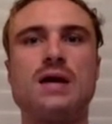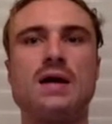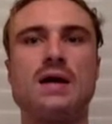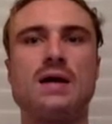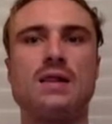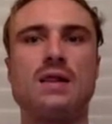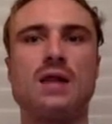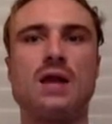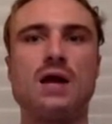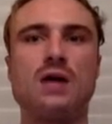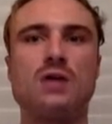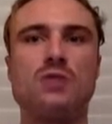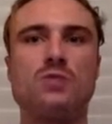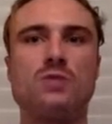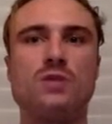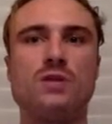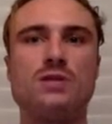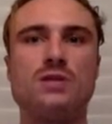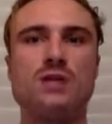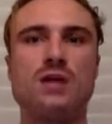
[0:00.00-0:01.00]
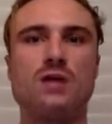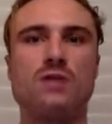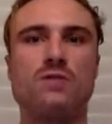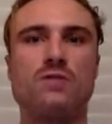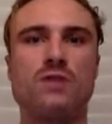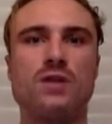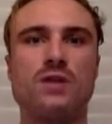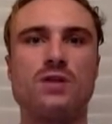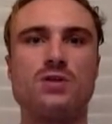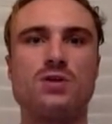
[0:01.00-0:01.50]
and large retail
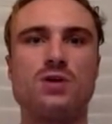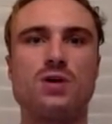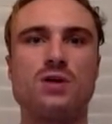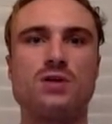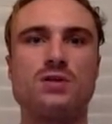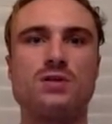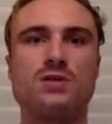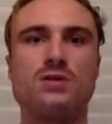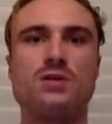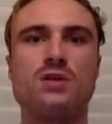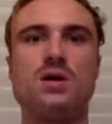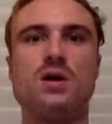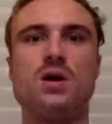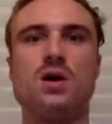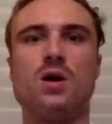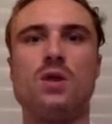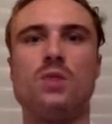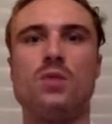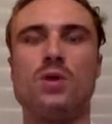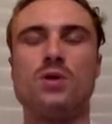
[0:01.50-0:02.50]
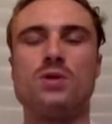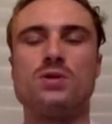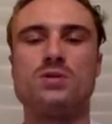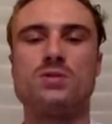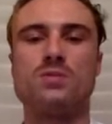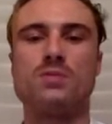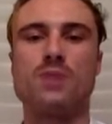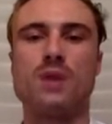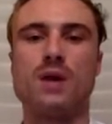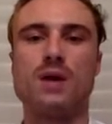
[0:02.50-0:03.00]
franchises opposed to
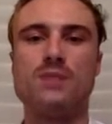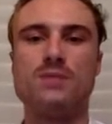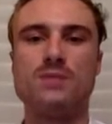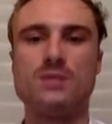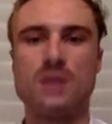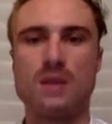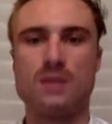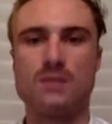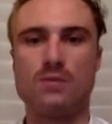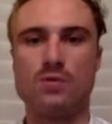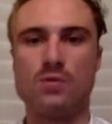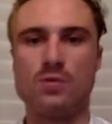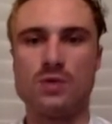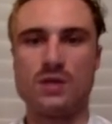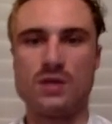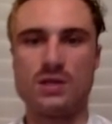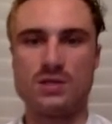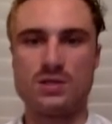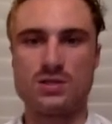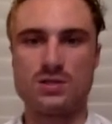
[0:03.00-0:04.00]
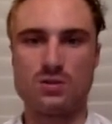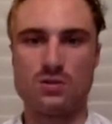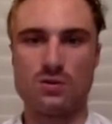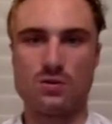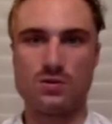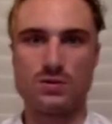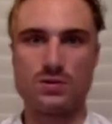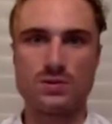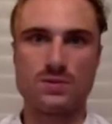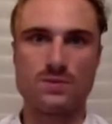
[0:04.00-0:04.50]
pubs and more niche
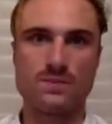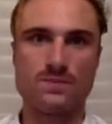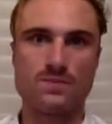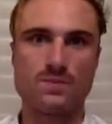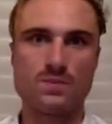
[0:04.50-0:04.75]
stores.